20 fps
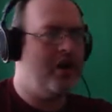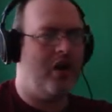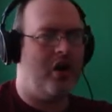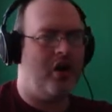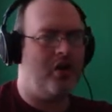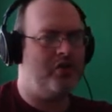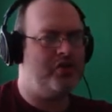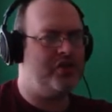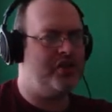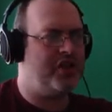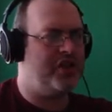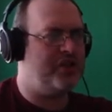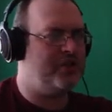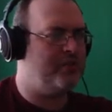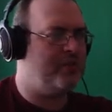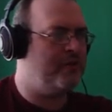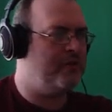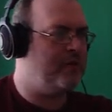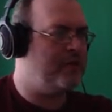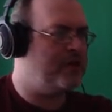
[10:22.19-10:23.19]
Always change
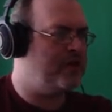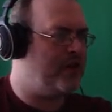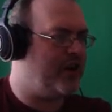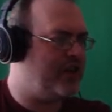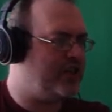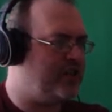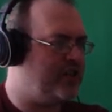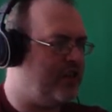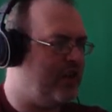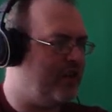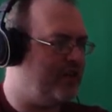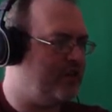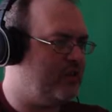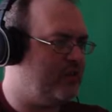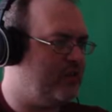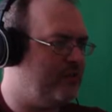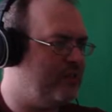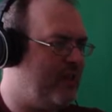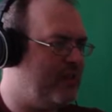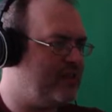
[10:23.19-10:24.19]
your movement direction after
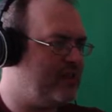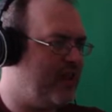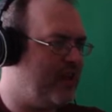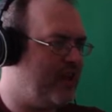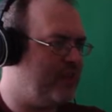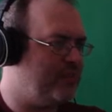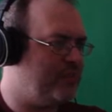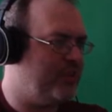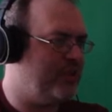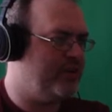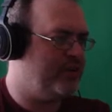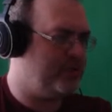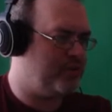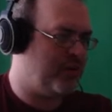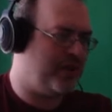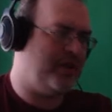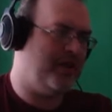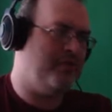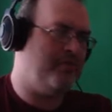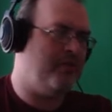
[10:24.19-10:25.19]
you've passed the highest point in
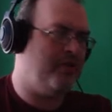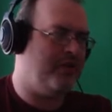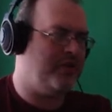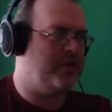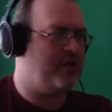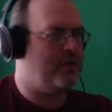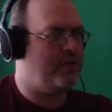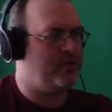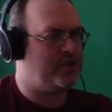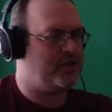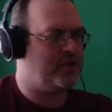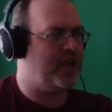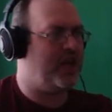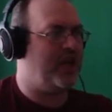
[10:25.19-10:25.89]
swing and moving downwards